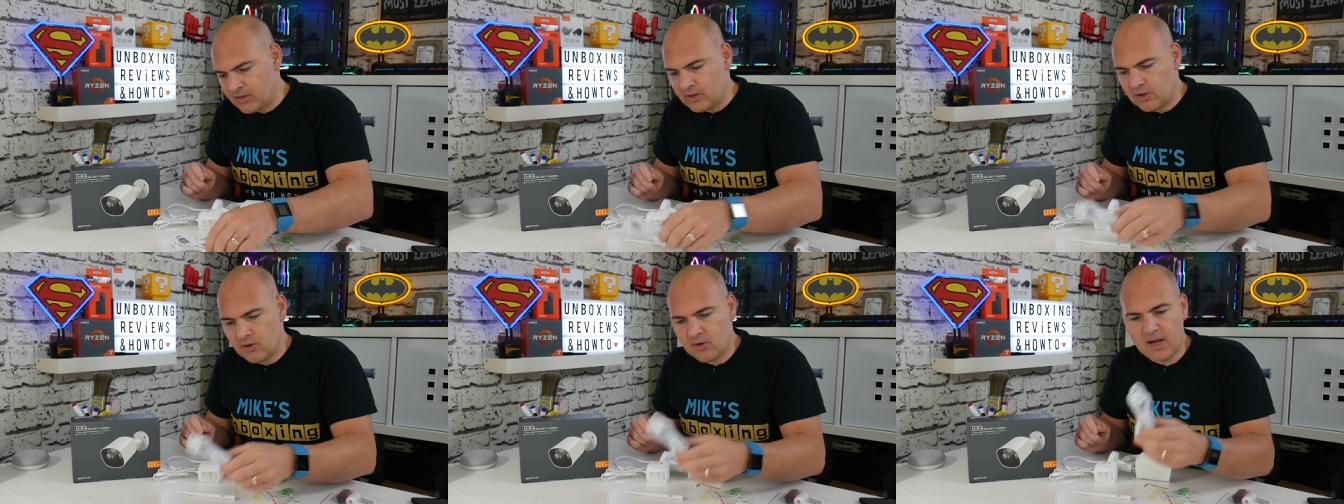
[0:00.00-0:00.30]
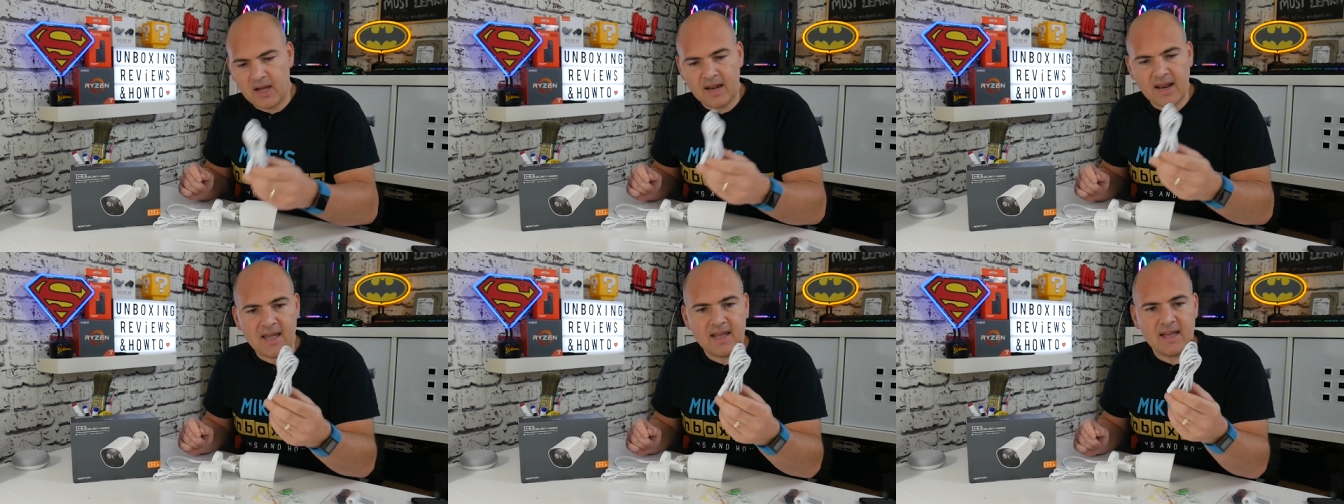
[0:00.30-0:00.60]
You
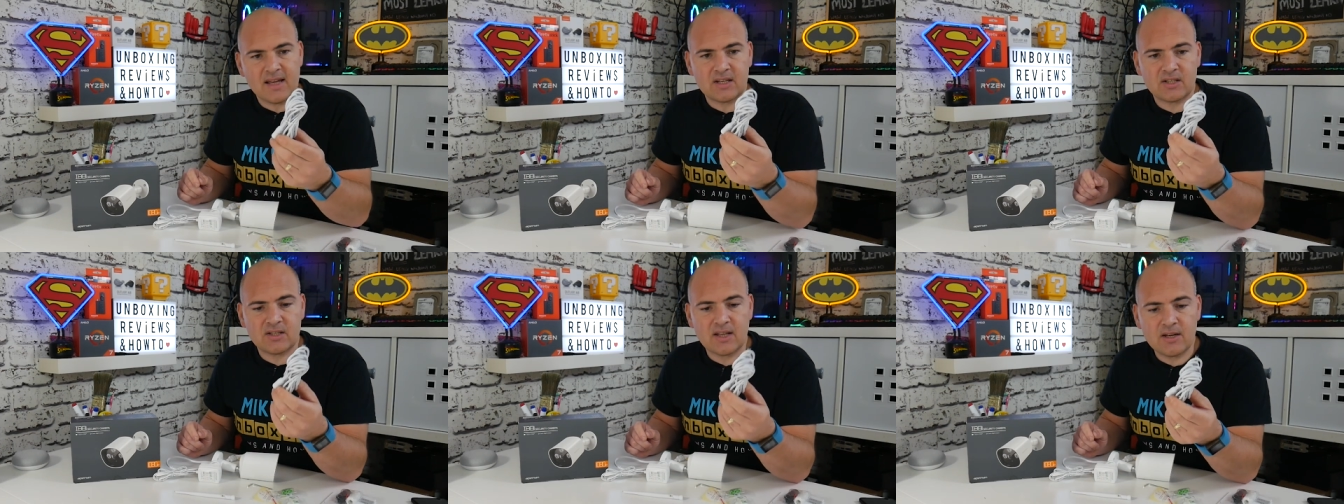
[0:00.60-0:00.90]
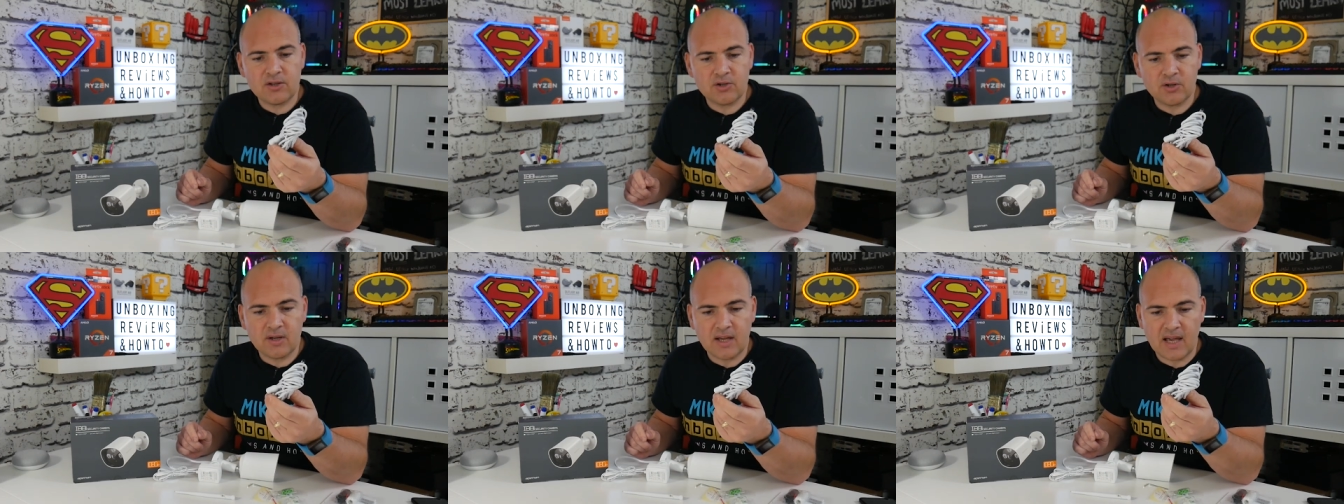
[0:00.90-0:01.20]
get an
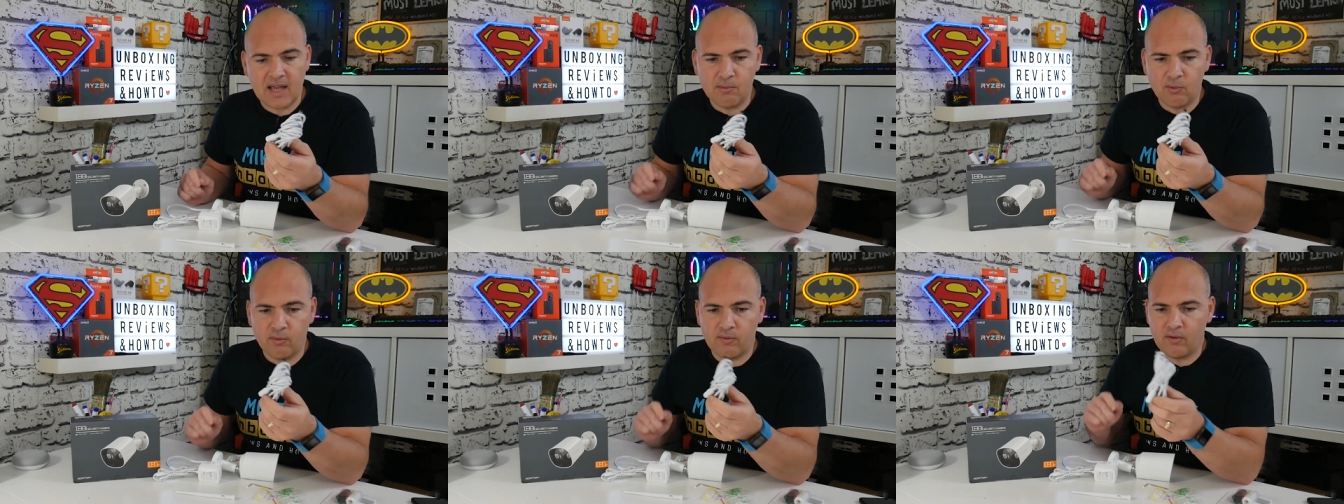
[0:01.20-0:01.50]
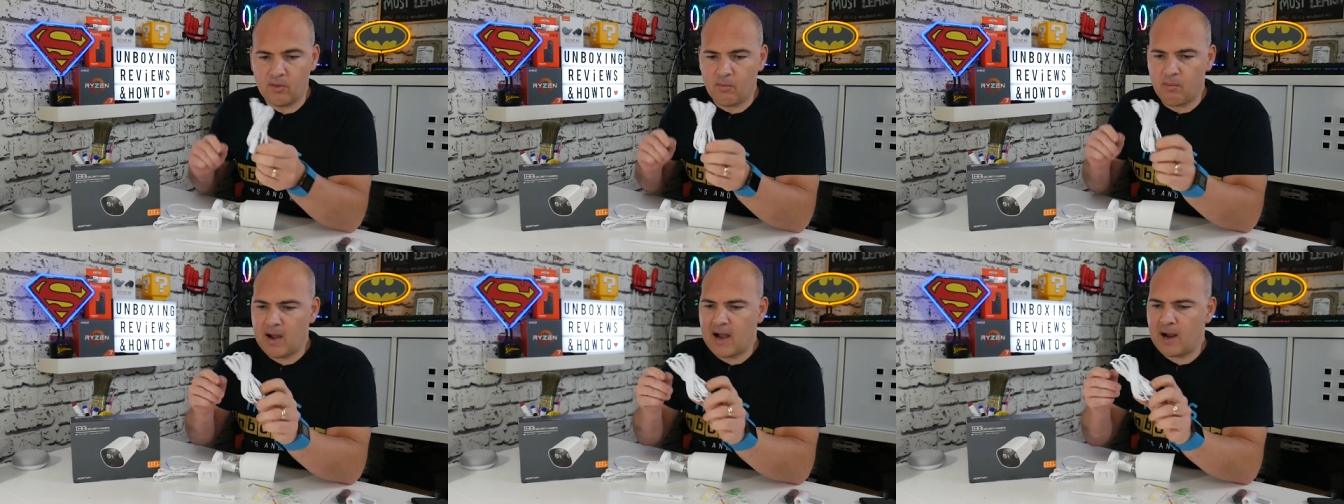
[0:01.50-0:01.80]
extension cable
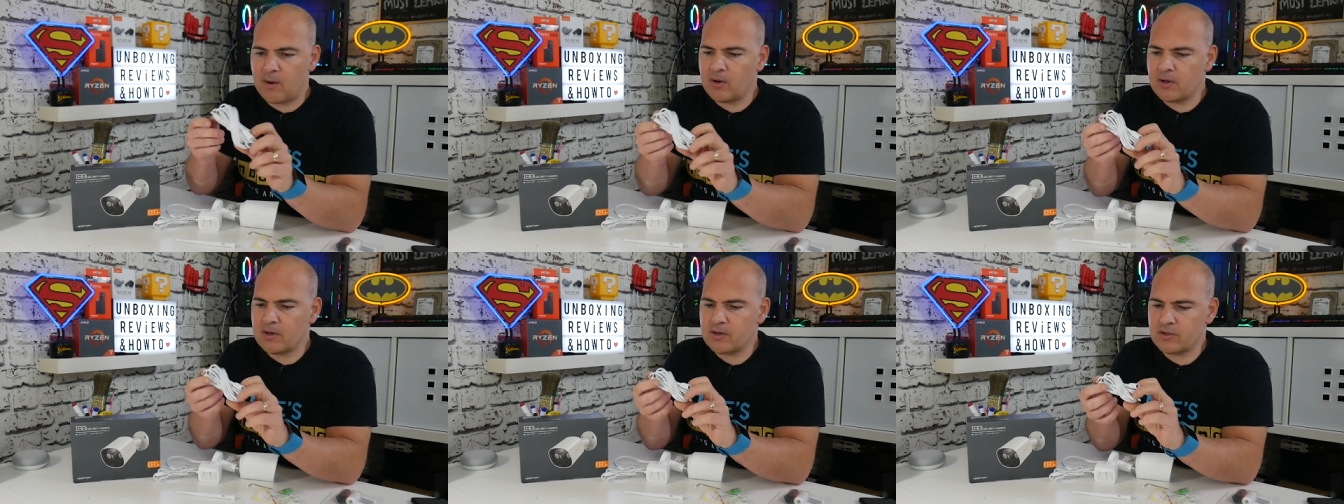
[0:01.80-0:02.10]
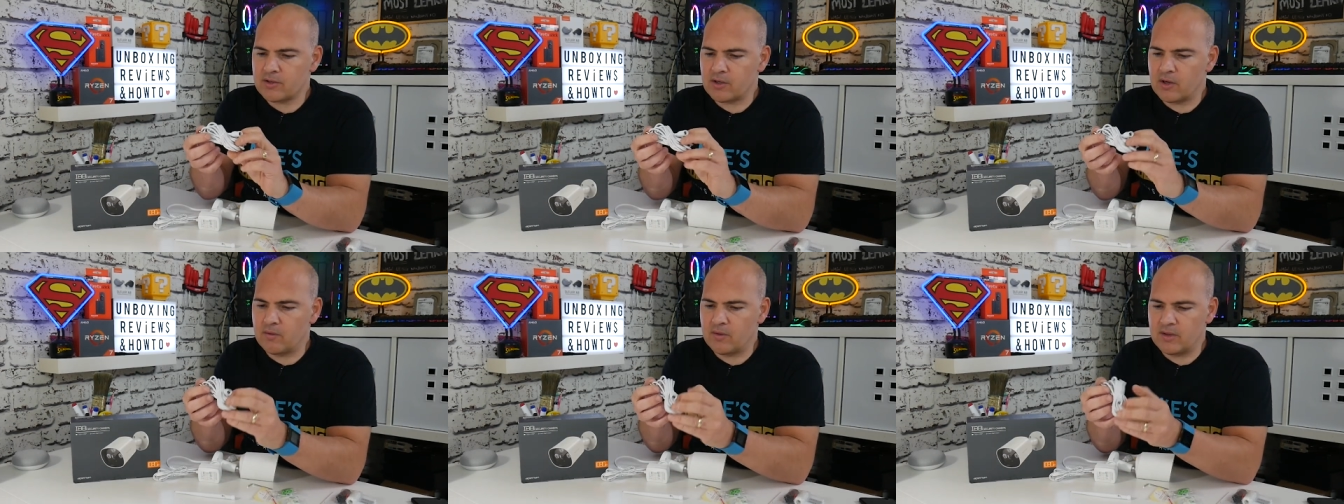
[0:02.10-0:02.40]
for the power.
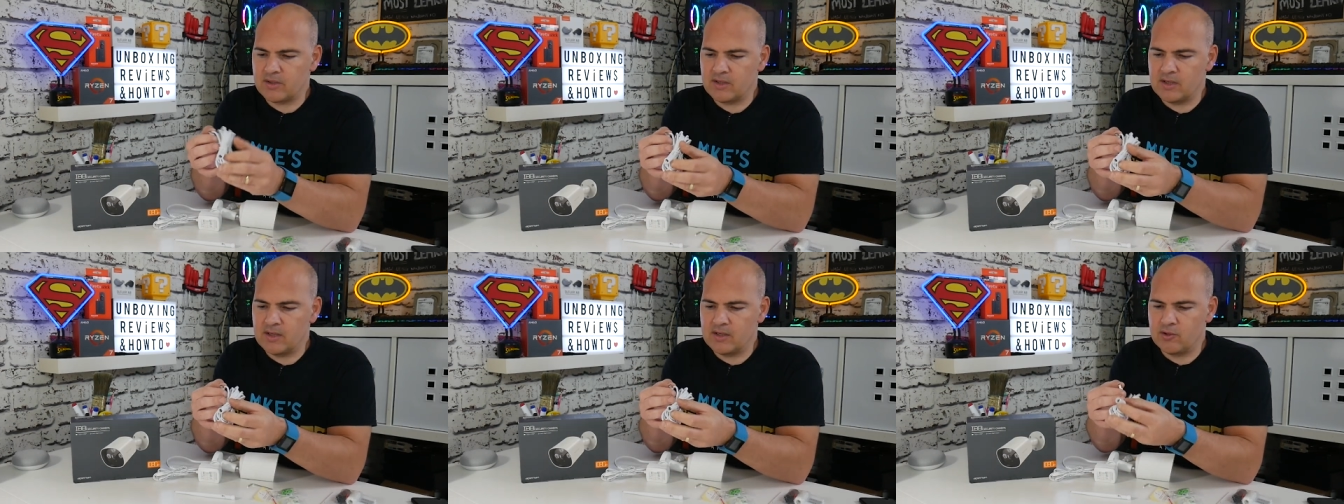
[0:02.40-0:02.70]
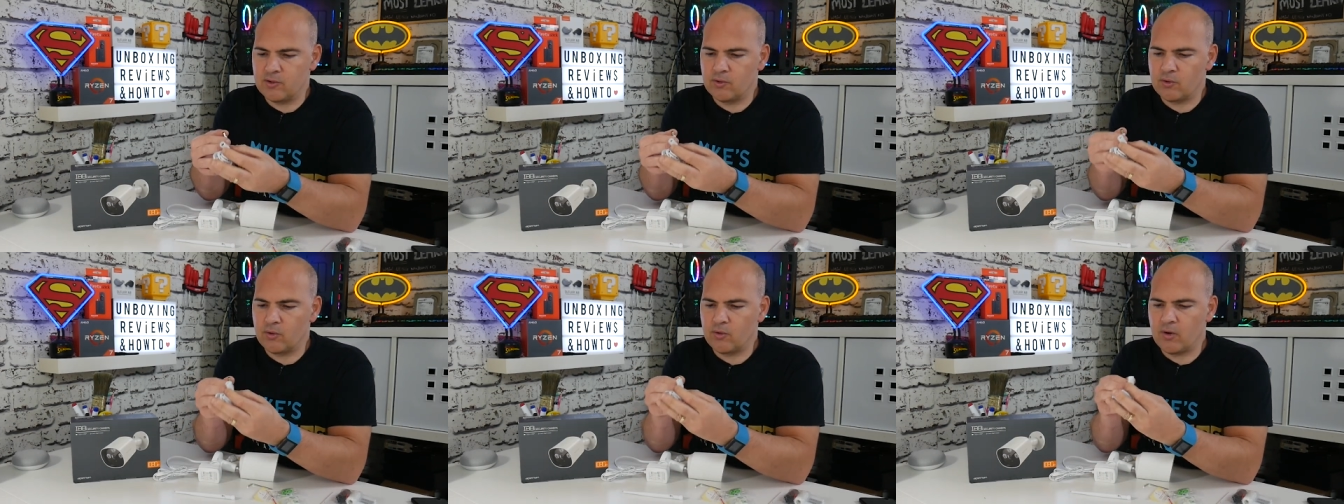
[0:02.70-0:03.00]
So this
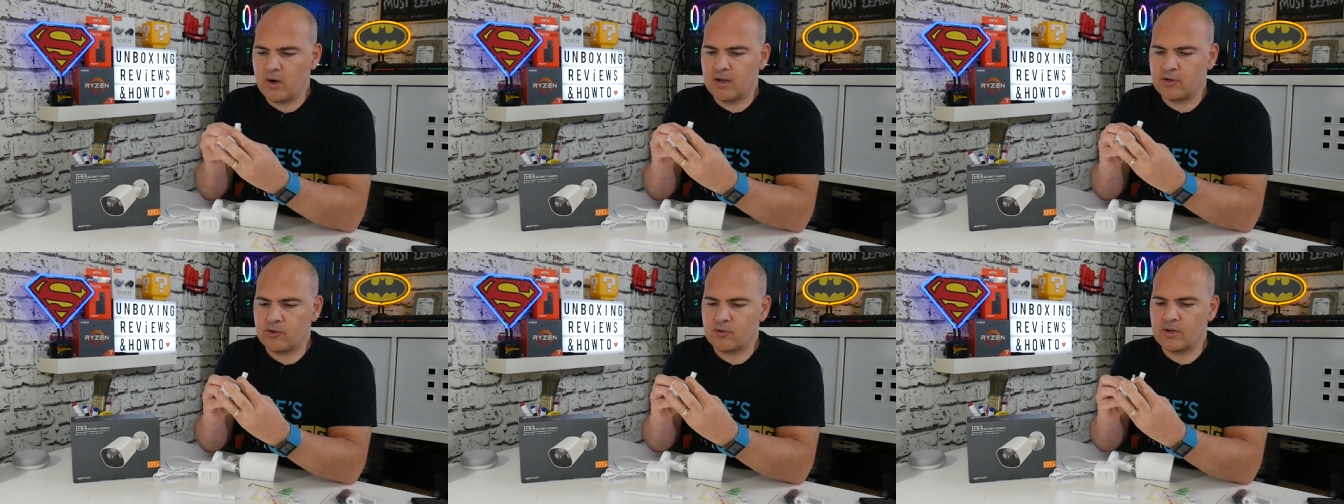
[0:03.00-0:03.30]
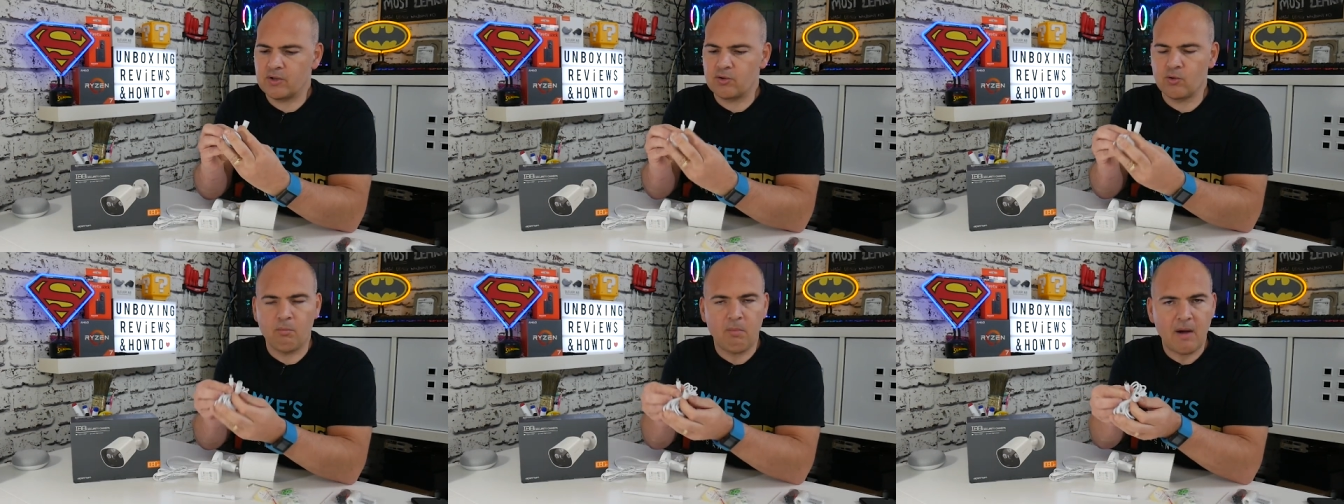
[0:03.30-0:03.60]
is your uh,
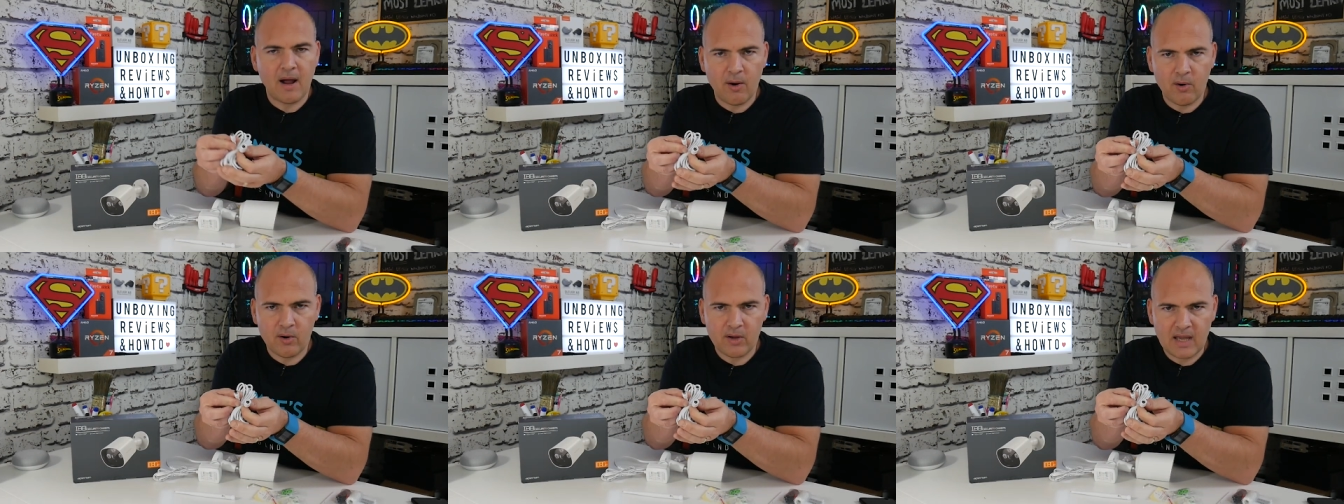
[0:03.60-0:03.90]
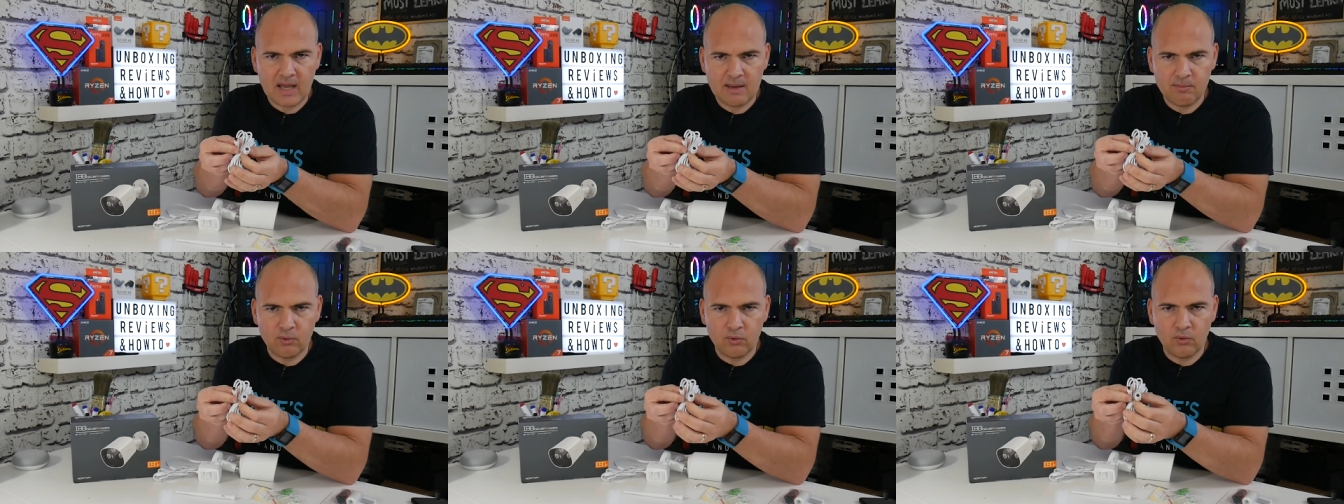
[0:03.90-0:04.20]
traditional power
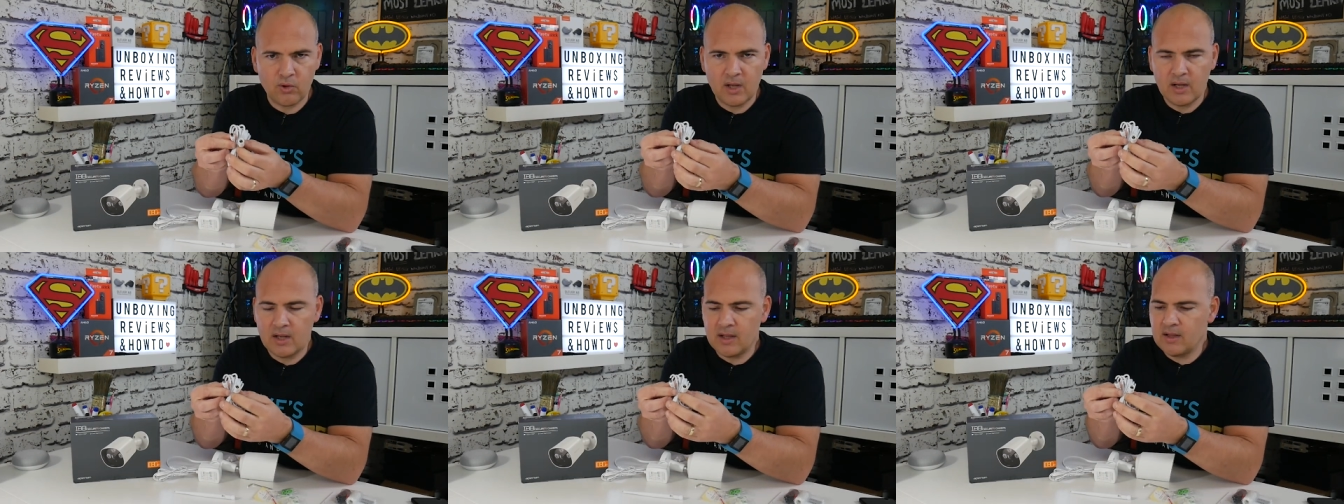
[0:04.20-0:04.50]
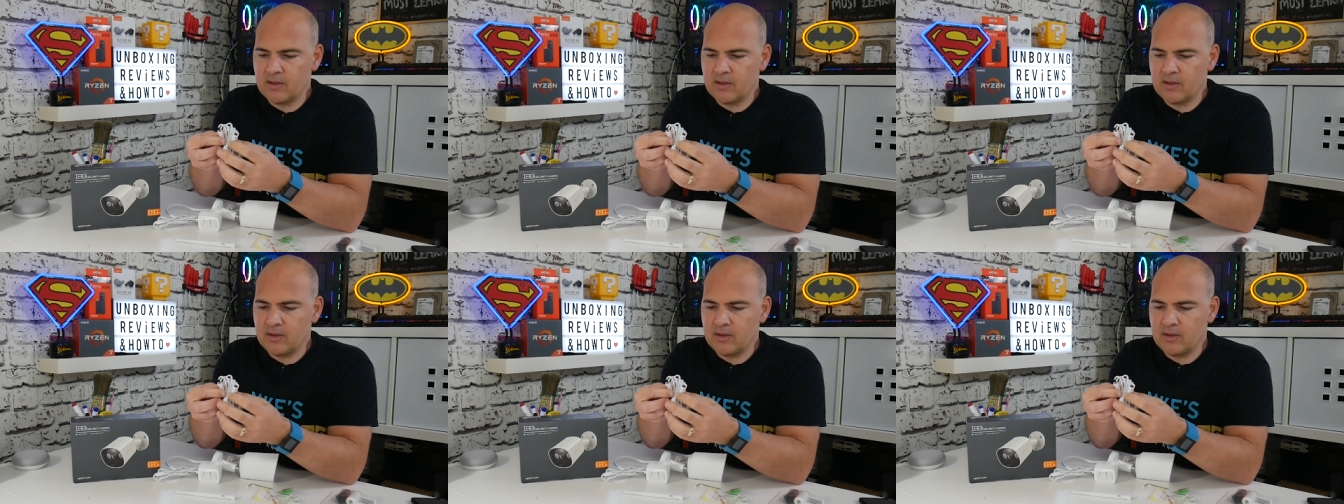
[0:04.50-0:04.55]
cable.